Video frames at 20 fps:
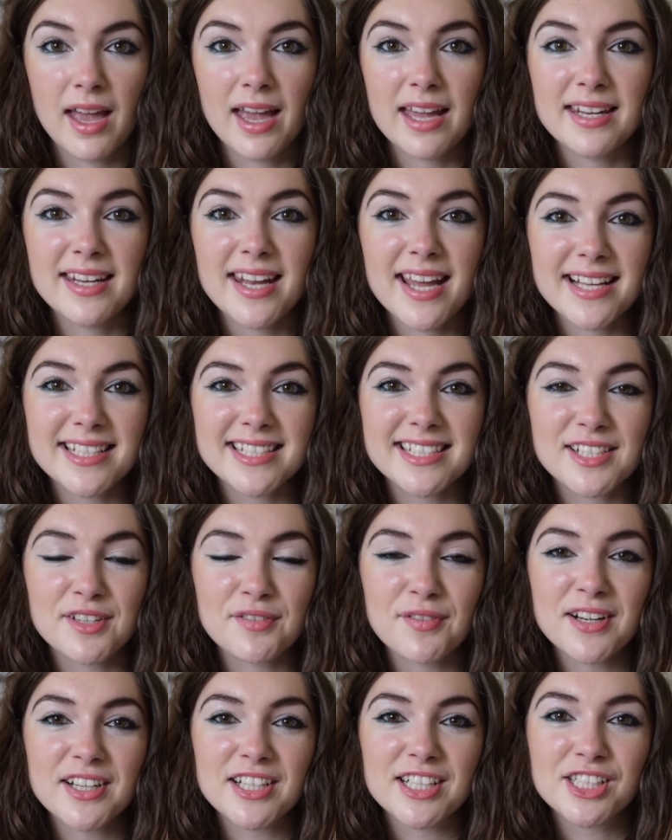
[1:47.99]
Next is a
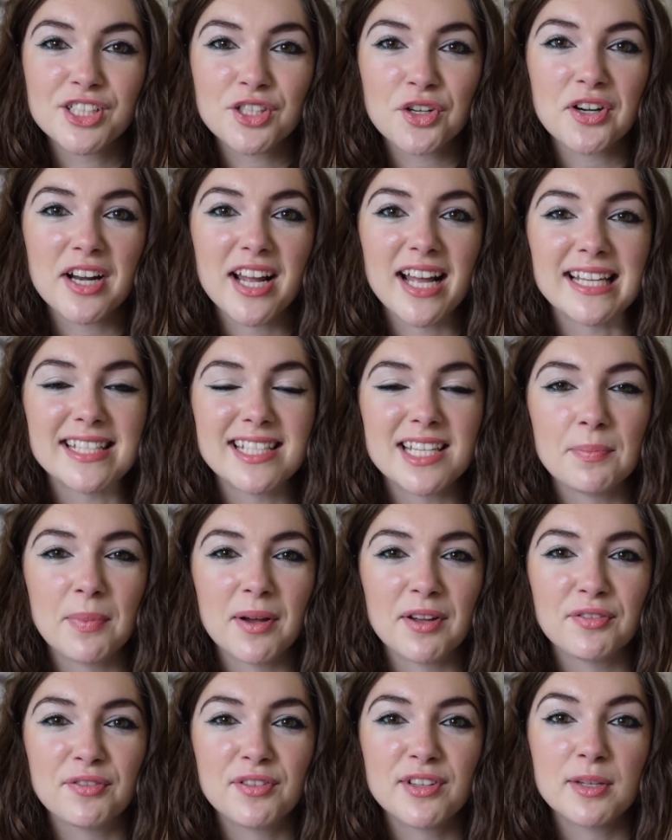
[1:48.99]
very short essay by
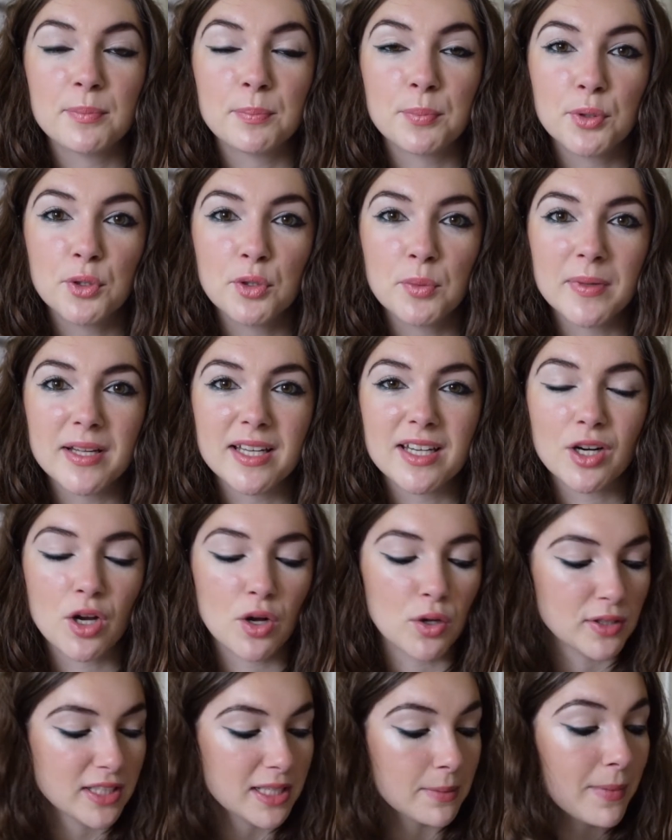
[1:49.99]
Philip Pullman
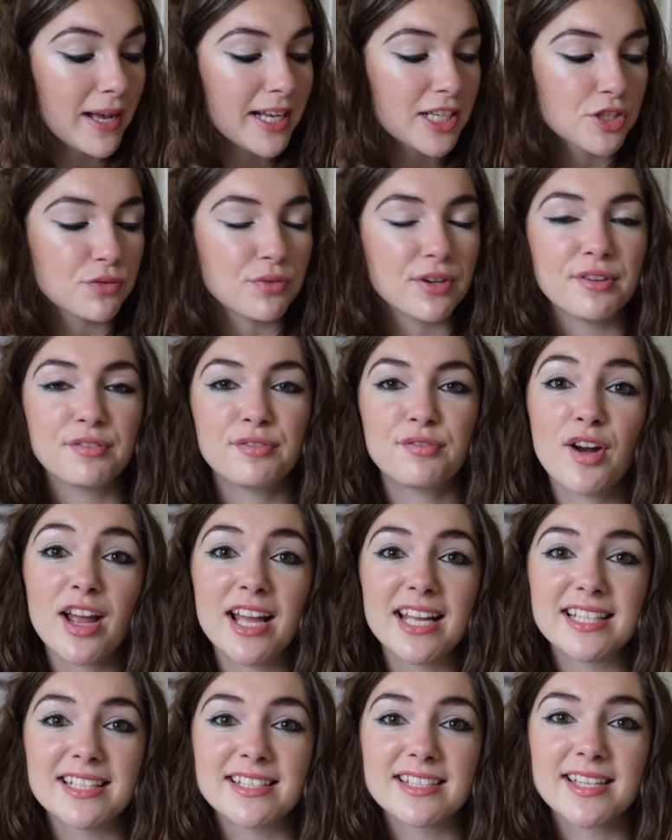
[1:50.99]
called Imaginary
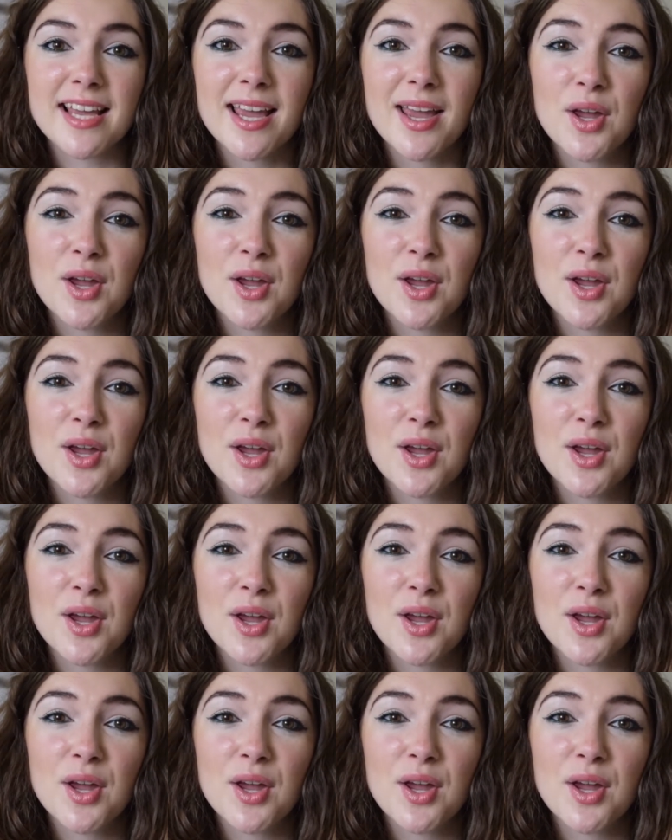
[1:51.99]
Friends,